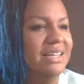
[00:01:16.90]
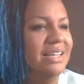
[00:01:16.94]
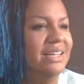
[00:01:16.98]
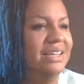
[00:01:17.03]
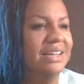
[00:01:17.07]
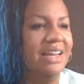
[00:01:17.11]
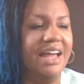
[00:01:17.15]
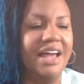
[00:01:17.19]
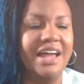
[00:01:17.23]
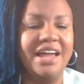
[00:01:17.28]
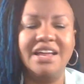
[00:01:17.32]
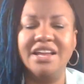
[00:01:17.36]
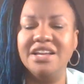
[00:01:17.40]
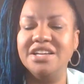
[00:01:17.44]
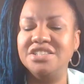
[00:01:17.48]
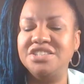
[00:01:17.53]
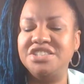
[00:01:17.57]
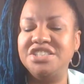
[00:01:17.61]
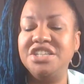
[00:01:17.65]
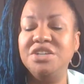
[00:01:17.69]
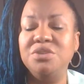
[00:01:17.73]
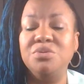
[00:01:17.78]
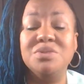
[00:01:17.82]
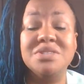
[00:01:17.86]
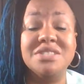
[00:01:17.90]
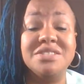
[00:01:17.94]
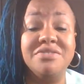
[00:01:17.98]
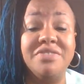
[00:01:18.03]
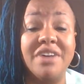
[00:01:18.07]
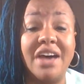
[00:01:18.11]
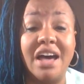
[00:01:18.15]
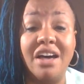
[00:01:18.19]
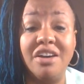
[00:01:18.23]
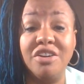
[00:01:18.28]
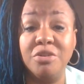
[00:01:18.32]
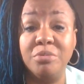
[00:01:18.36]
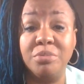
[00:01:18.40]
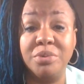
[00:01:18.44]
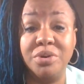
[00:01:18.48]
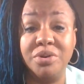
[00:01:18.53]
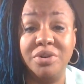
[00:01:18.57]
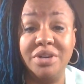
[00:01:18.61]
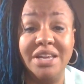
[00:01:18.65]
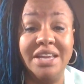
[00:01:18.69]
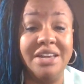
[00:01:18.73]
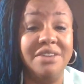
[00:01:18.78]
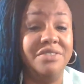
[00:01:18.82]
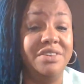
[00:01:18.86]
that she was valuable
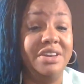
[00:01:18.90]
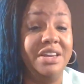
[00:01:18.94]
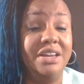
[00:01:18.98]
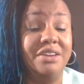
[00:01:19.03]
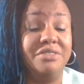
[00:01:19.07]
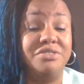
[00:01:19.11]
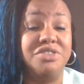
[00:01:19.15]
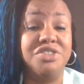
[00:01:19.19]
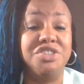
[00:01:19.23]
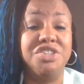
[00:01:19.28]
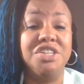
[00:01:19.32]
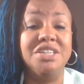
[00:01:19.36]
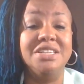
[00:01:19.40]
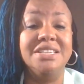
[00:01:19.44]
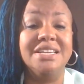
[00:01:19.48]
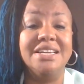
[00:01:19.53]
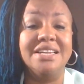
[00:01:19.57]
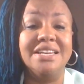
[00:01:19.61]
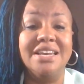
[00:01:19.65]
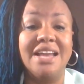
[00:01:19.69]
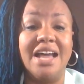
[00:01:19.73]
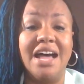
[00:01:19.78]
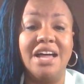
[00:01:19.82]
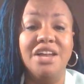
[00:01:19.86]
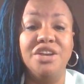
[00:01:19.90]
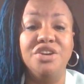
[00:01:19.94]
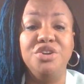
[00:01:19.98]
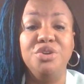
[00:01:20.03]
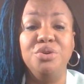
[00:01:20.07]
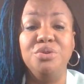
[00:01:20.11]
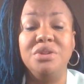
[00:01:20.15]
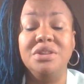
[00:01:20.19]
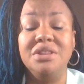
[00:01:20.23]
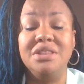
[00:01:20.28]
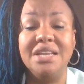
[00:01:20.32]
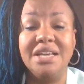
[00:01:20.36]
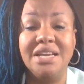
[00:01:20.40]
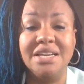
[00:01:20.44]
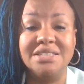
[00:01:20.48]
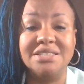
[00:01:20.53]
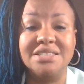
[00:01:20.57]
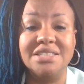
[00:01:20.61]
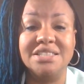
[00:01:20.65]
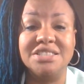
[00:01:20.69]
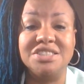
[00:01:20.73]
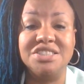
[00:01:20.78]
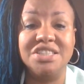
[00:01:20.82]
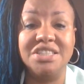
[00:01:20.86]
even if she did not do the things
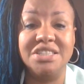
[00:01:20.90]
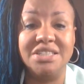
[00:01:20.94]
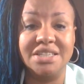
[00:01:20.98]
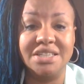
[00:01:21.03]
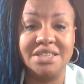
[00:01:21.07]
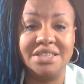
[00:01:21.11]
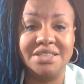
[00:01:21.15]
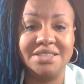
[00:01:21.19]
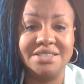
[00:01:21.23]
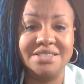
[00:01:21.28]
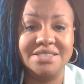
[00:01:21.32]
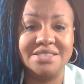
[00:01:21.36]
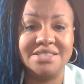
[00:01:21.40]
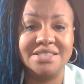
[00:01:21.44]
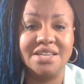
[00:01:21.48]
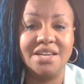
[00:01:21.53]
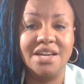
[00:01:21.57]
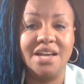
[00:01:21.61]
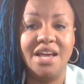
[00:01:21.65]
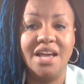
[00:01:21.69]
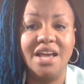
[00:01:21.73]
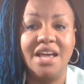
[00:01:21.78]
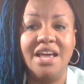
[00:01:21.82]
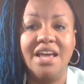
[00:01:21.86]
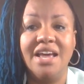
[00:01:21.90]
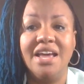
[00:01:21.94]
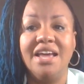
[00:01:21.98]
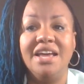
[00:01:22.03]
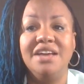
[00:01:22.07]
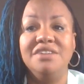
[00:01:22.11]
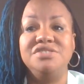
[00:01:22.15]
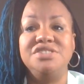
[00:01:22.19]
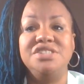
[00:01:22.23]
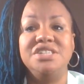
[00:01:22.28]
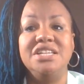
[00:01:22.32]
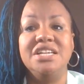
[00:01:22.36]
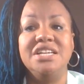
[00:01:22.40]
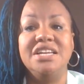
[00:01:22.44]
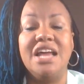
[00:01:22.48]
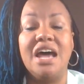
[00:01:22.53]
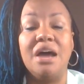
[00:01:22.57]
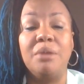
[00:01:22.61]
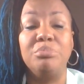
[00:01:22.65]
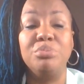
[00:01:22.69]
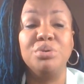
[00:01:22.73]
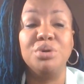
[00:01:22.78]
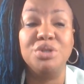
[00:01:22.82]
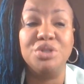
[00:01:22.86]
that she does, if she did
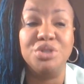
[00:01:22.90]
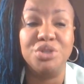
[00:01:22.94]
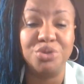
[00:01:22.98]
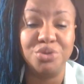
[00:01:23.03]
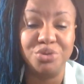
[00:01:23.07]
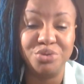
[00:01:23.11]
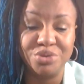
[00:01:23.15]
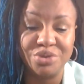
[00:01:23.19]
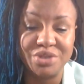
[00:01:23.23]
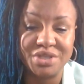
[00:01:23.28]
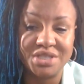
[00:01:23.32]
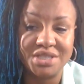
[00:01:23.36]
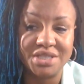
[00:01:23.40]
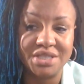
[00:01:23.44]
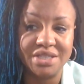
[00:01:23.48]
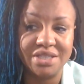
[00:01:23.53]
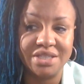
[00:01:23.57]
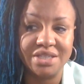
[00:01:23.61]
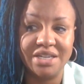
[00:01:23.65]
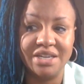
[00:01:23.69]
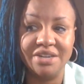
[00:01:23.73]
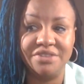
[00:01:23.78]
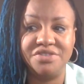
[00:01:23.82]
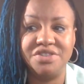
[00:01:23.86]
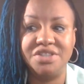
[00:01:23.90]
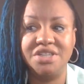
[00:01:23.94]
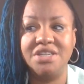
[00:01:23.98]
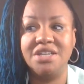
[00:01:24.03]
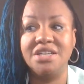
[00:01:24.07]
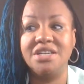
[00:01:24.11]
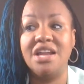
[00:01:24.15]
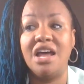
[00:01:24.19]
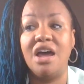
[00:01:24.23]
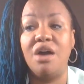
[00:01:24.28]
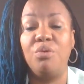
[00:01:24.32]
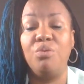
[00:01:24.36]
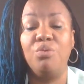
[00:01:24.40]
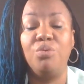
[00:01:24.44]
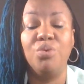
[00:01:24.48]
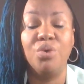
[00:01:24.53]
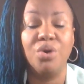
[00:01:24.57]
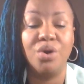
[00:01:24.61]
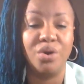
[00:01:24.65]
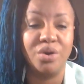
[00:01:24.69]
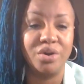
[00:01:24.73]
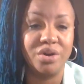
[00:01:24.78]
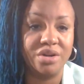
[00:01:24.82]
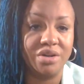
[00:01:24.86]
not produce if she did not
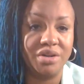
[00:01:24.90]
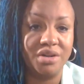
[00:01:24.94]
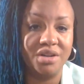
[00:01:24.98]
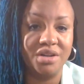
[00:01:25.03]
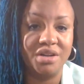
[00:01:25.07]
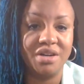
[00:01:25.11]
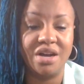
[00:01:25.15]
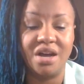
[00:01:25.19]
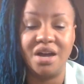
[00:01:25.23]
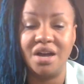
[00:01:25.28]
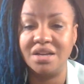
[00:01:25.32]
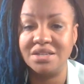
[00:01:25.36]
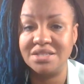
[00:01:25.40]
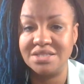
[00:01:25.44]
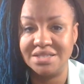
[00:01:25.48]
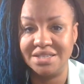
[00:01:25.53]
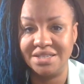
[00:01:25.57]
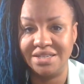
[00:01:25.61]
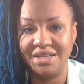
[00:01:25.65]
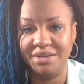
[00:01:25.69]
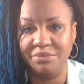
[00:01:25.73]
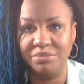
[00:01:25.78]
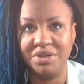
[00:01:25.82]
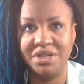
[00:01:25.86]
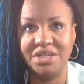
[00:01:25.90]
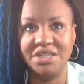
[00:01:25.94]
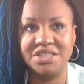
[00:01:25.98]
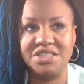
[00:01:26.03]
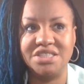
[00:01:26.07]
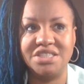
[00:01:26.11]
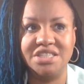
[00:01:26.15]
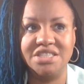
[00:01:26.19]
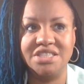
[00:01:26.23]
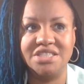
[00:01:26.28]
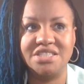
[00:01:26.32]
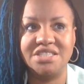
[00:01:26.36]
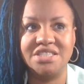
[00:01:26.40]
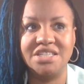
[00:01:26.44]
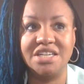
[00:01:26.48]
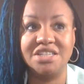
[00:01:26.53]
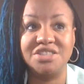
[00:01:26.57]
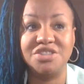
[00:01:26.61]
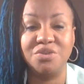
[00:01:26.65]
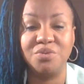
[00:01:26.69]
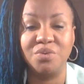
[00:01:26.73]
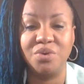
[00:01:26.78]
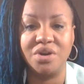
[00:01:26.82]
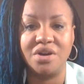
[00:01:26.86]
work constantly because she's
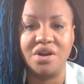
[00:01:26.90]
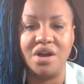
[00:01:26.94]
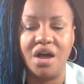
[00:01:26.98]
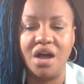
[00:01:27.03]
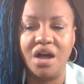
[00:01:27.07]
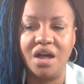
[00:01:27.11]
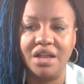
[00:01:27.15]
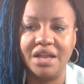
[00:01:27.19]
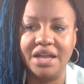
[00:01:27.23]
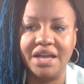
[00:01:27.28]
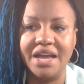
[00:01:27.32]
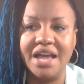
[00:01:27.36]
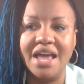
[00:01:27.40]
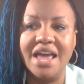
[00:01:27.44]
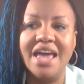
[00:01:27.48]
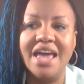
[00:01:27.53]
such a workaholic.